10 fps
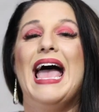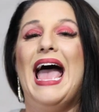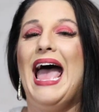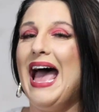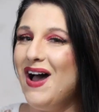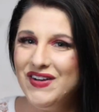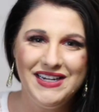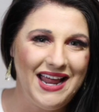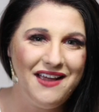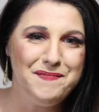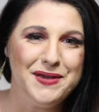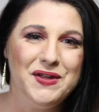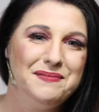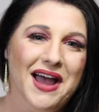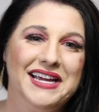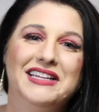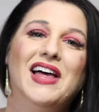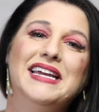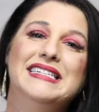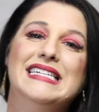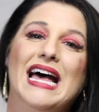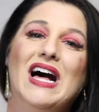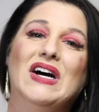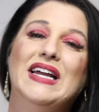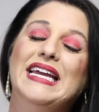how did I build my clientele?